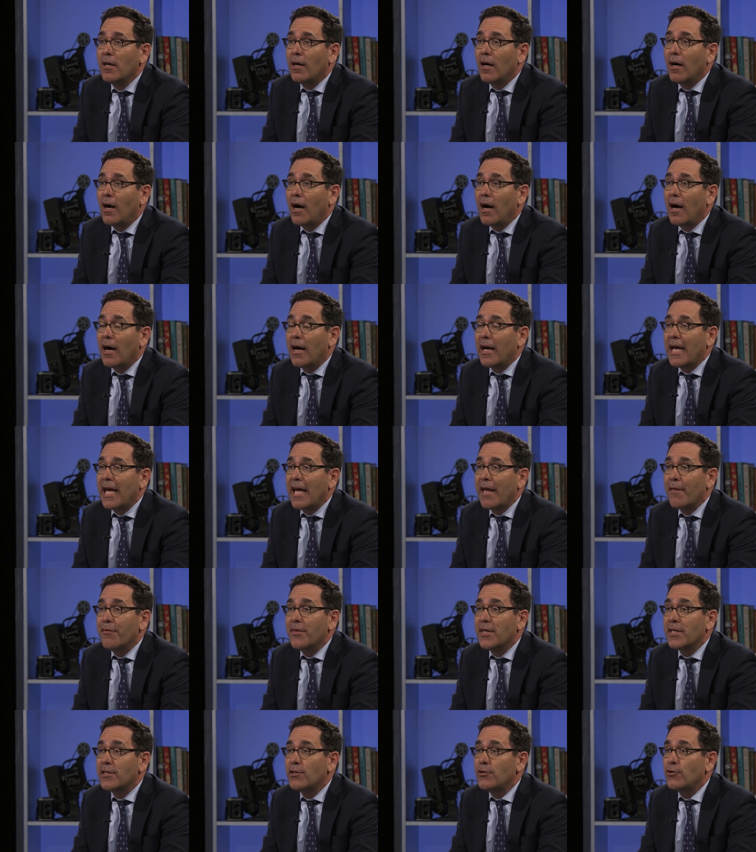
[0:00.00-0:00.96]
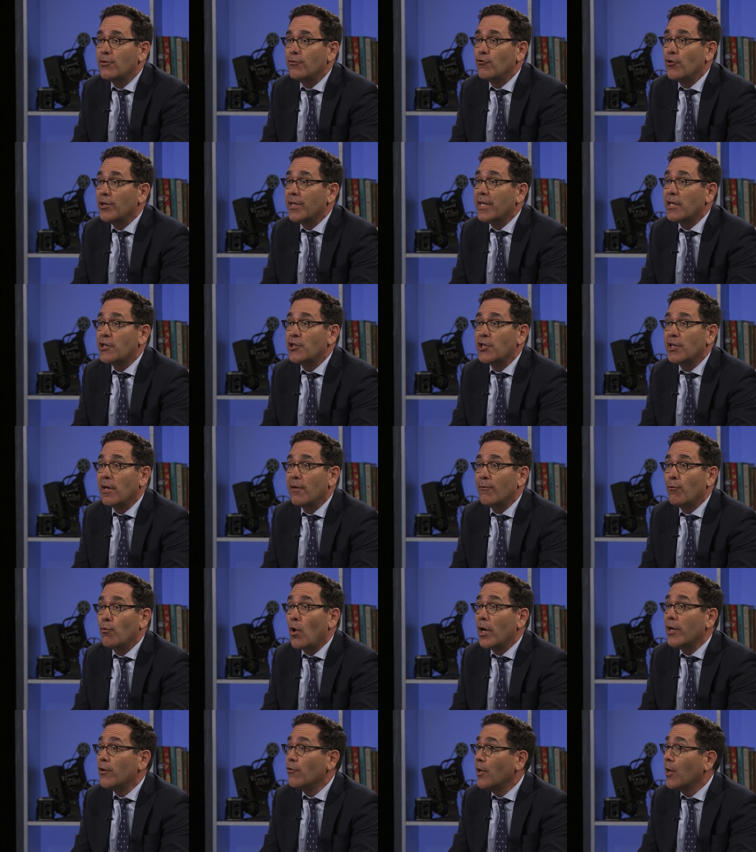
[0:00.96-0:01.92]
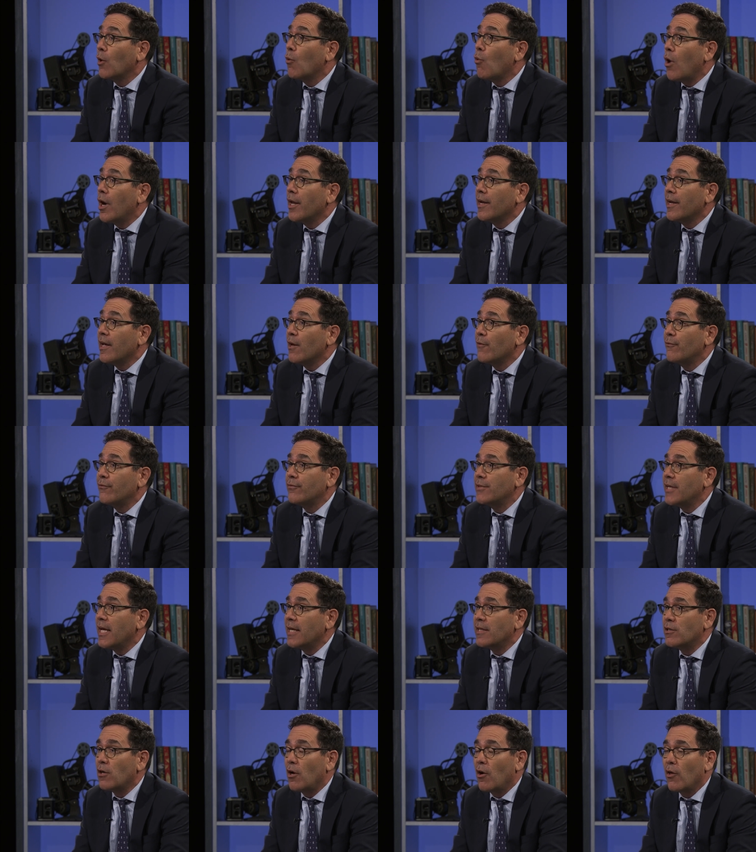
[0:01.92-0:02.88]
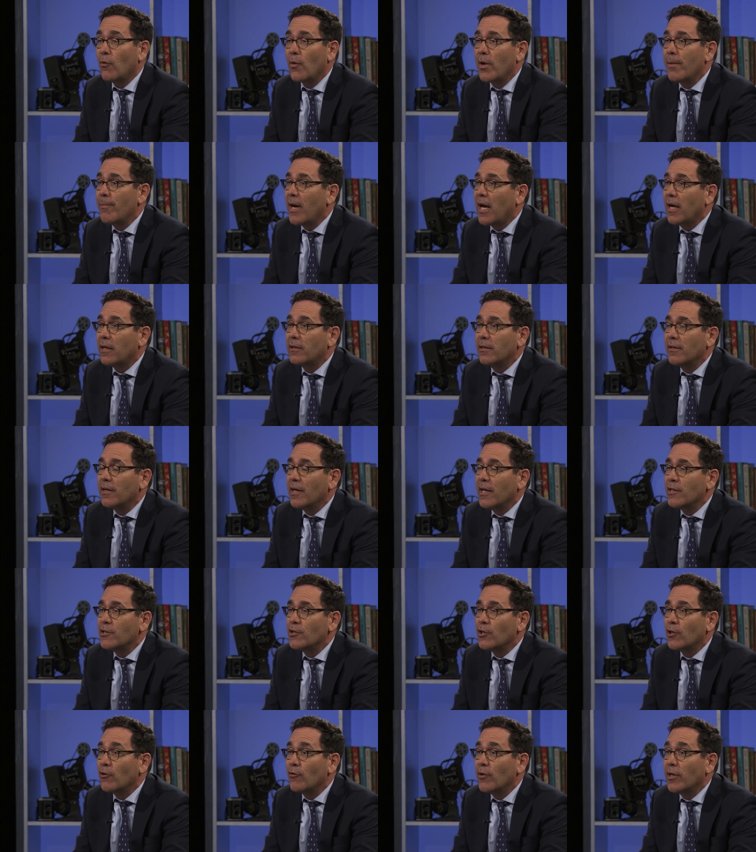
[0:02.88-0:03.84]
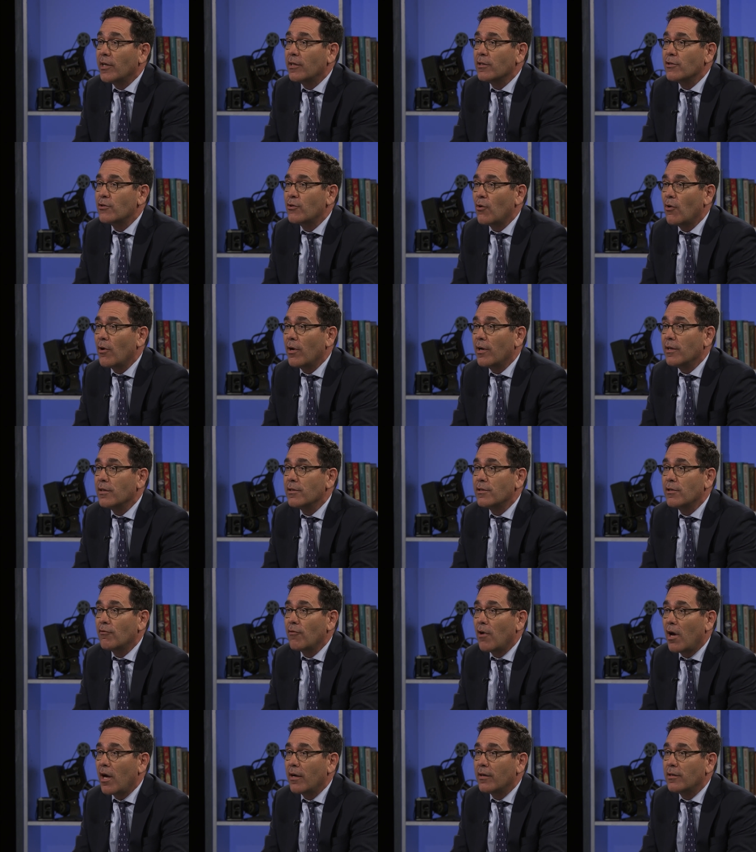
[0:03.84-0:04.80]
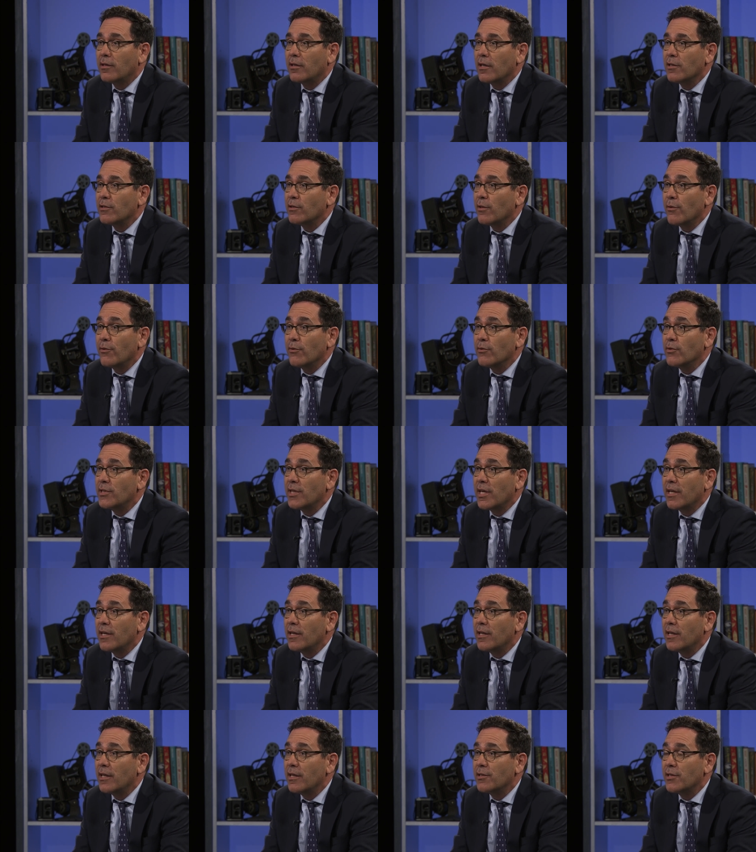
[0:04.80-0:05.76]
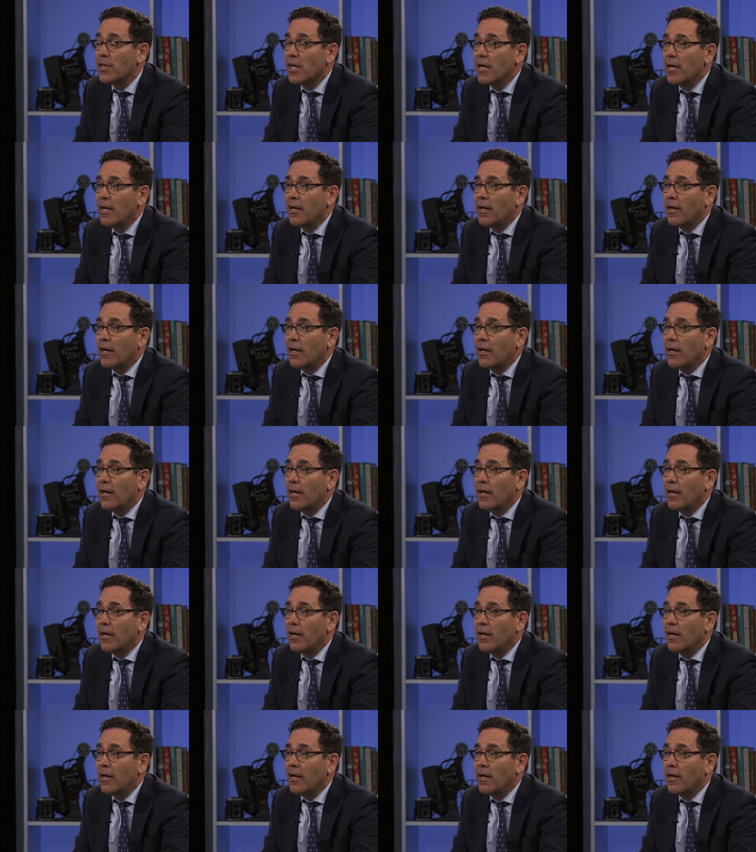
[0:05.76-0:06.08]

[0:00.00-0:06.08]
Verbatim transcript: Uh, and this tradition of wondering what if dates all the way back to the ancient Greek historians Herodotus and Thucydides.